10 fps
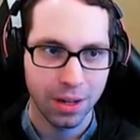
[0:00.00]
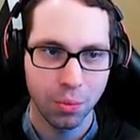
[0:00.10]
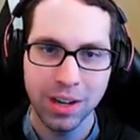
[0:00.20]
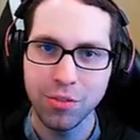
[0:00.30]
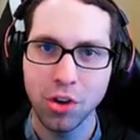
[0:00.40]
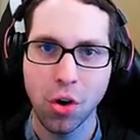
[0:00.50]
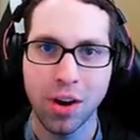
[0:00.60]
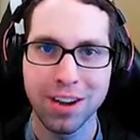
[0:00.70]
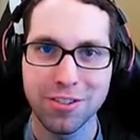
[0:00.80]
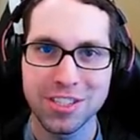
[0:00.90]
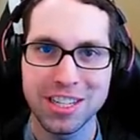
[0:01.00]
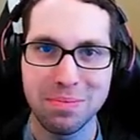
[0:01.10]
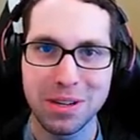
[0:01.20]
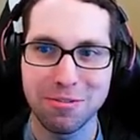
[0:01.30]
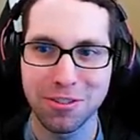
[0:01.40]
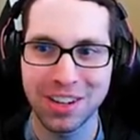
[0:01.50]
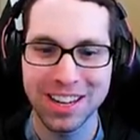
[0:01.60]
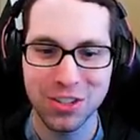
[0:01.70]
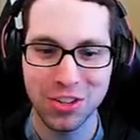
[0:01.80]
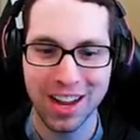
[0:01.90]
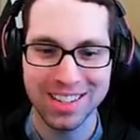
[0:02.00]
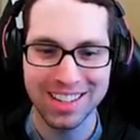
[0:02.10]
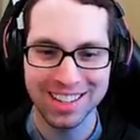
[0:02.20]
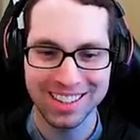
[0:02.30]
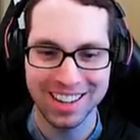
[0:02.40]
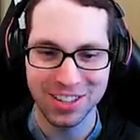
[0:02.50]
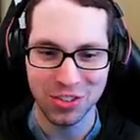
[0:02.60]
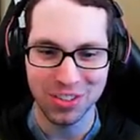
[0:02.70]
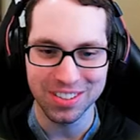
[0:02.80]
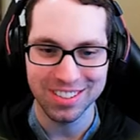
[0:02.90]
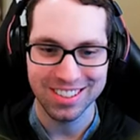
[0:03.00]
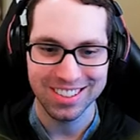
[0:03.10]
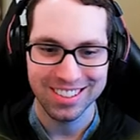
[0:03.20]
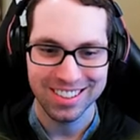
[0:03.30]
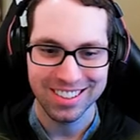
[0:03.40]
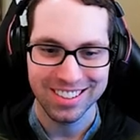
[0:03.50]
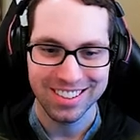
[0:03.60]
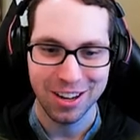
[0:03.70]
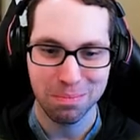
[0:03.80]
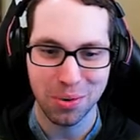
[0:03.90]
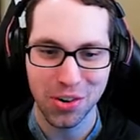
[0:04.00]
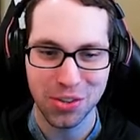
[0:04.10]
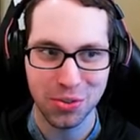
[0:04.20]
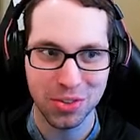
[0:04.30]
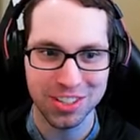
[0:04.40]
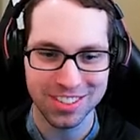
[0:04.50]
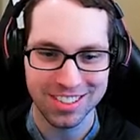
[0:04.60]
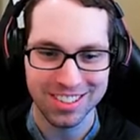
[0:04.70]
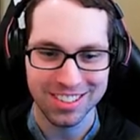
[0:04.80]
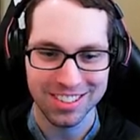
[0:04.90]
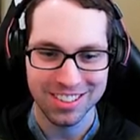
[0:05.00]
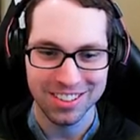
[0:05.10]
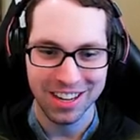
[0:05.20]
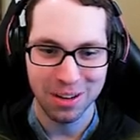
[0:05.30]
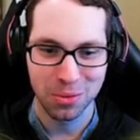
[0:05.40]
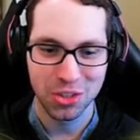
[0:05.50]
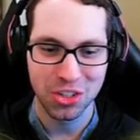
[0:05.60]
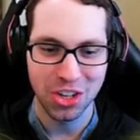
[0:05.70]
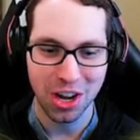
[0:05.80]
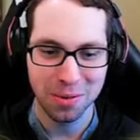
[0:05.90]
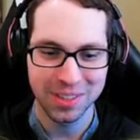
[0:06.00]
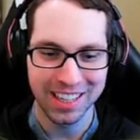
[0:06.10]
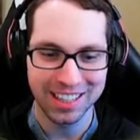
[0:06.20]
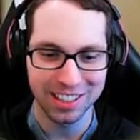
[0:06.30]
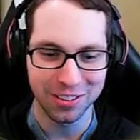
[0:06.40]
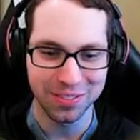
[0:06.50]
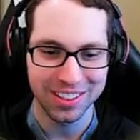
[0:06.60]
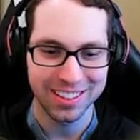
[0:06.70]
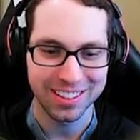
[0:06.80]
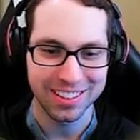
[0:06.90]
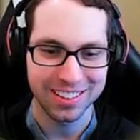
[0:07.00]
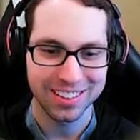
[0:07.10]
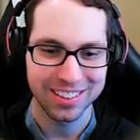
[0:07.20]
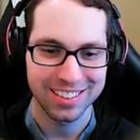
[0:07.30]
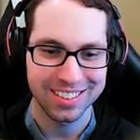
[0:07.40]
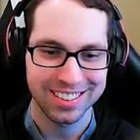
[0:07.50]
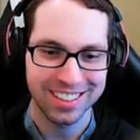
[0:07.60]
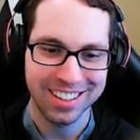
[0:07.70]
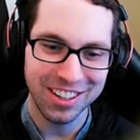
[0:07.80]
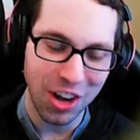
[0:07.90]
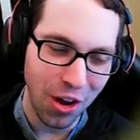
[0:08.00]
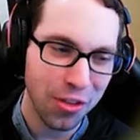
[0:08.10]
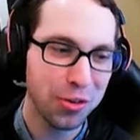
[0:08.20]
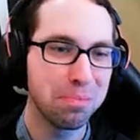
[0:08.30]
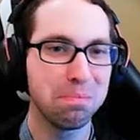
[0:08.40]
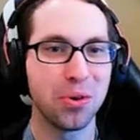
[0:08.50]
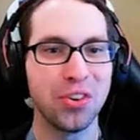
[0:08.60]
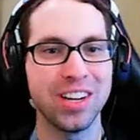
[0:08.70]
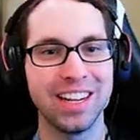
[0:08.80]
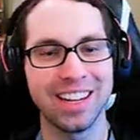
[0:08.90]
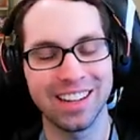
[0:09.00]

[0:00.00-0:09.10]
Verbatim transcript: When have you all ever seen me forget shot dedications here on par threes? And we're dominating them. This one's tracking. Another birdie.